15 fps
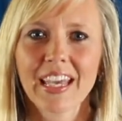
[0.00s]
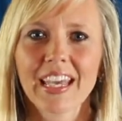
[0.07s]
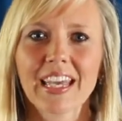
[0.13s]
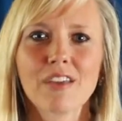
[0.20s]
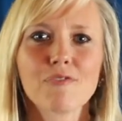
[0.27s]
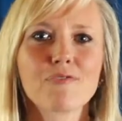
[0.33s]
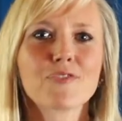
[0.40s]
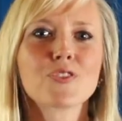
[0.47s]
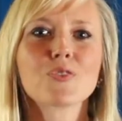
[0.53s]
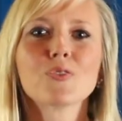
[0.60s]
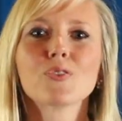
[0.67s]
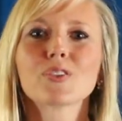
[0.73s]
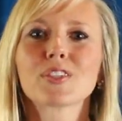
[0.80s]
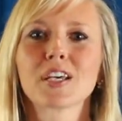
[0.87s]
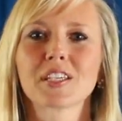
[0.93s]
It
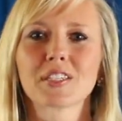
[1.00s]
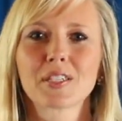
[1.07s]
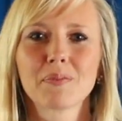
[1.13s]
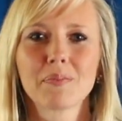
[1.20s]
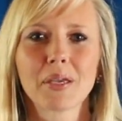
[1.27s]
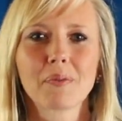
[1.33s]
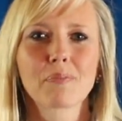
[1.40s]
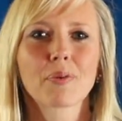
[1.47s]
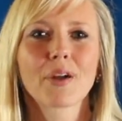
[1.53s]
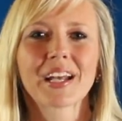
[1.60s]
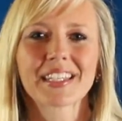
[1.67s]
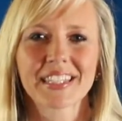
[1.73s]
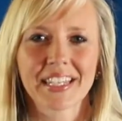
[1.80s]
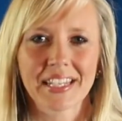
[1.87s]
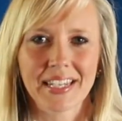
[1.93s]
fuels us to meet
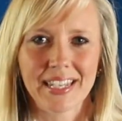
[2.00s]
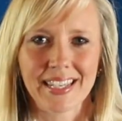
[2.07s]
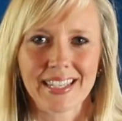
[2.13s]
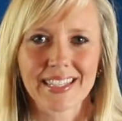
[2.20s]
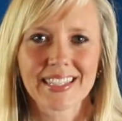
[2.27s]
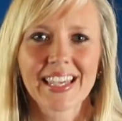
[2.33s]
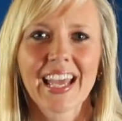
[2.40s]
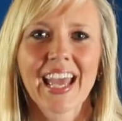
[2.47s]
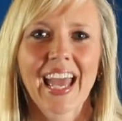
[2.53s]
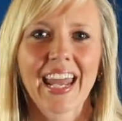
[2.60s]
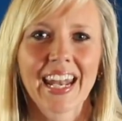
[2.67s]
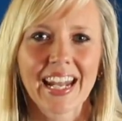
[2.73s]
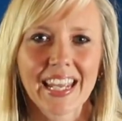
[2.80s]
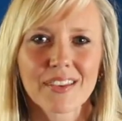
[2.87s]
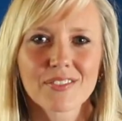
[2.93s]
pressing needs,
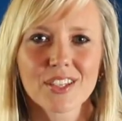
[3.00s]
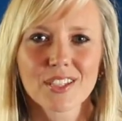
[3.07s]
and it gives